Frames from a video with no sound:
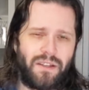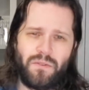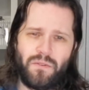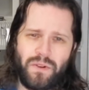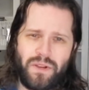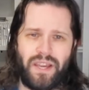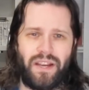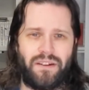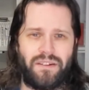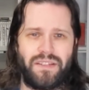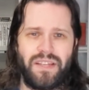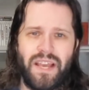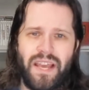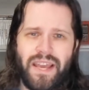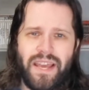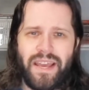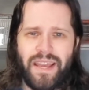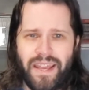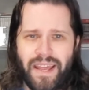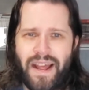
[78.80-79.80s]
cares?
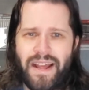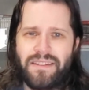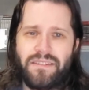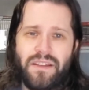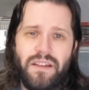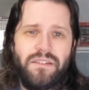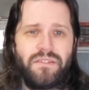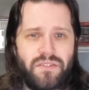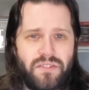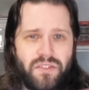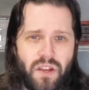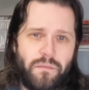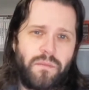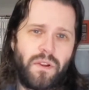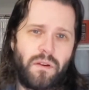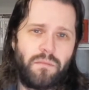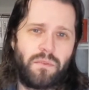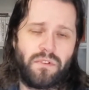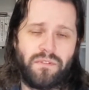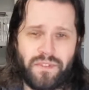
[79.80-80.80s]
It has some
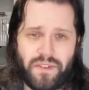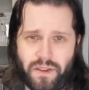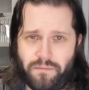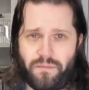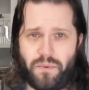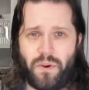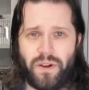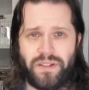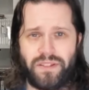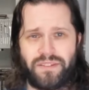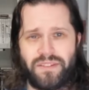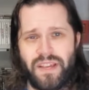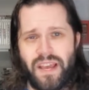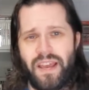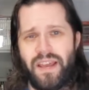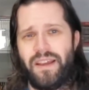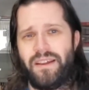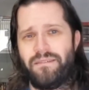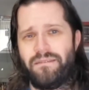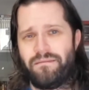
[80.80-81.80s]
number of hit points
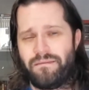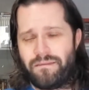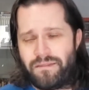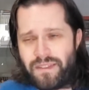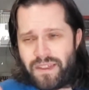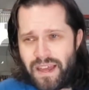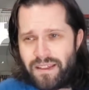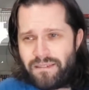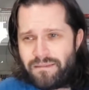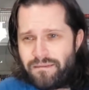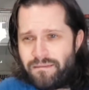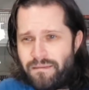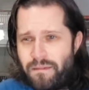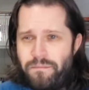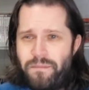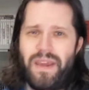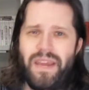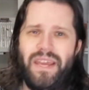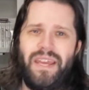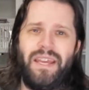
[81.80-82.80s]
that
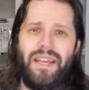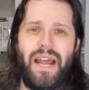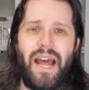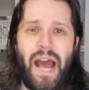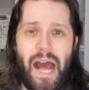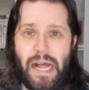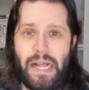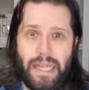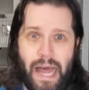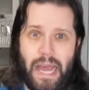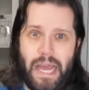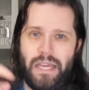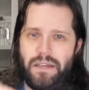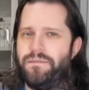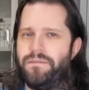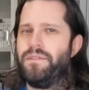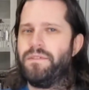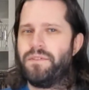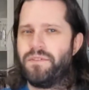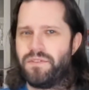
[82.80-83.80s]
make it alive,
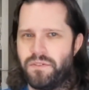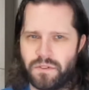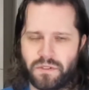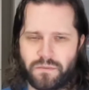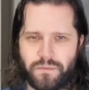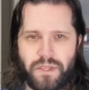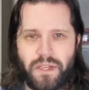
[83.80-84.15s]
so to speak.